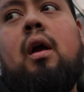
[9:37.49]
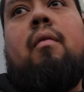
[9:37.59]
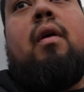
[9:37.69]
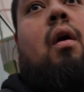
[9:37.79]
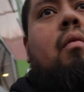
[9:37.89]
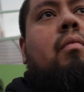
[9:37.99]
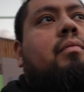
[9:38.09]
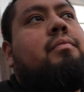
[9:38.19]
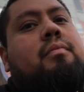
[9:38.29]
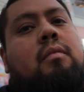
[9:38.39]
right, here we go.
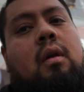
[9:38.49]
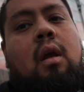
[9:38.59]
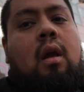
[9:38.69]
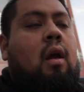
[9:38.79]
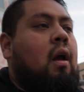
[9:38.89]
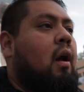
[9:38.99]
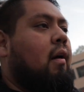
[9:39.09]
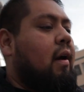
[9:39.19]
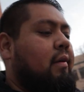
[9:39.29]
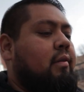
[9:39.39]

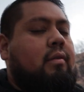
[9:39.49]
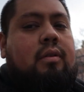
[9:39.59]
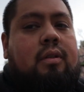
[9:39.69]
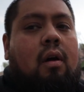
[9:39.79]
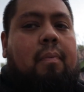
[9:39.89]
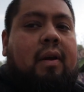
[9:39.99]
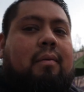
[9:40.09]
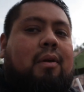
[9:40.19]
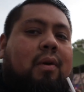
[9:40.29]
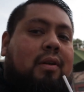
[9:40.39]
All right, so I picked
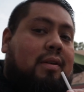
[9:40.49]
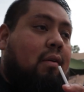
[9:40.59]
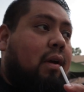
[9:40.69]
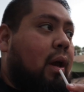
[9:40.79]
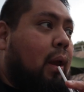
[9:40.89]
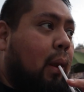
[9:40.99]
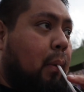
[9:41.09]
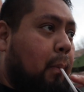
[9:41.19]
up the winter sangria.